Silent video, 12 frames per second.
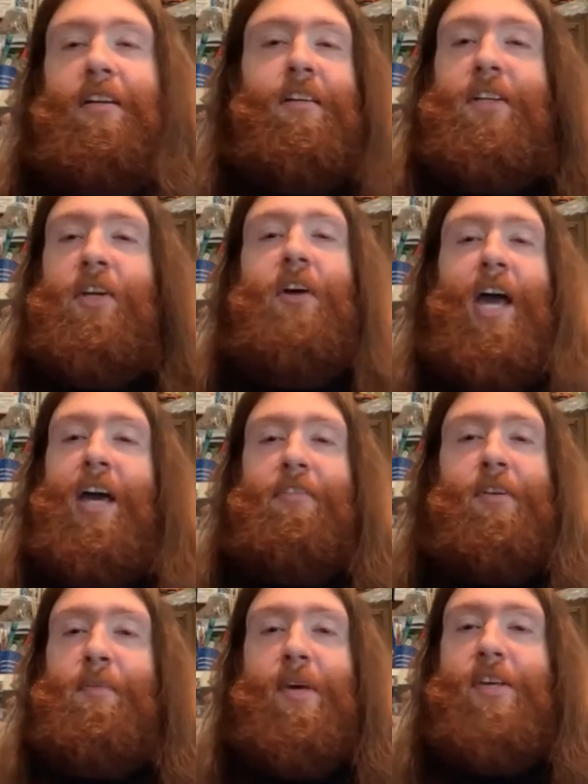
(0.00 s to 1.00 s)
you have
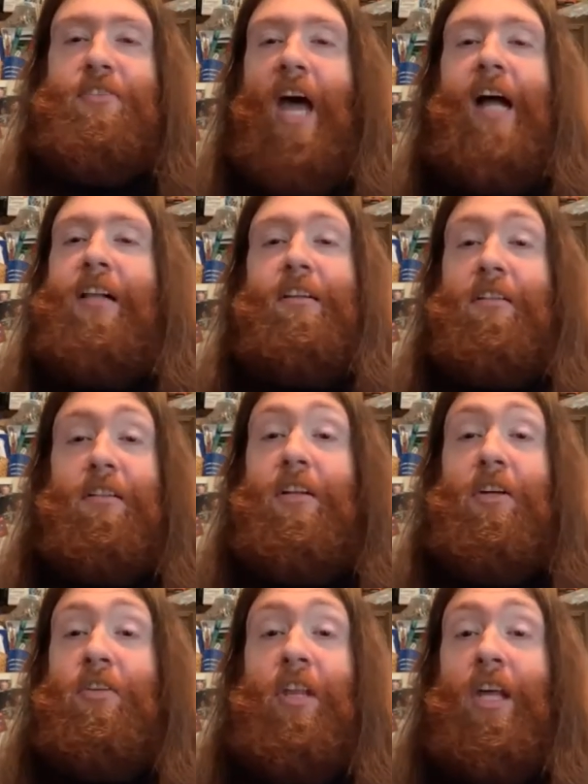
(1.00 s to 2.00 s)
to be silent to
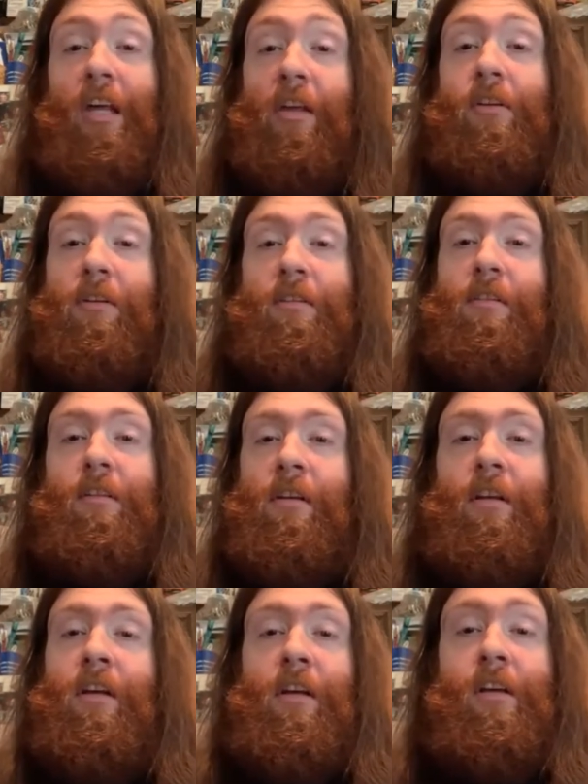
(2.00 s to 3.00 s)
do this
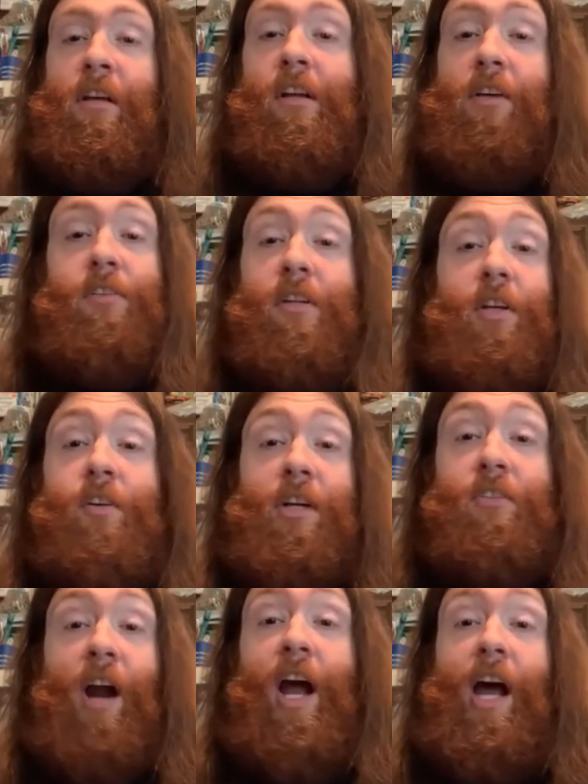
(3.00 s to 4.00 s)
yeah. You know, to do it
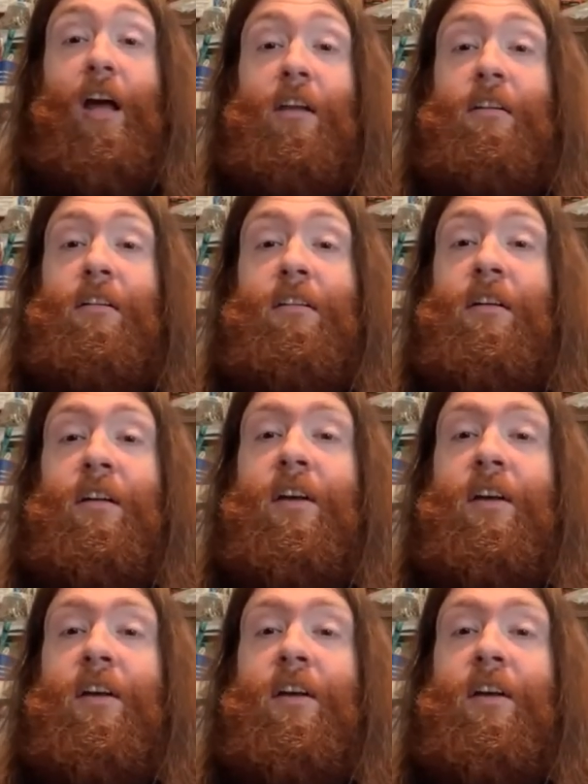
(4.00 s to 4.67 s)
right. Hmm.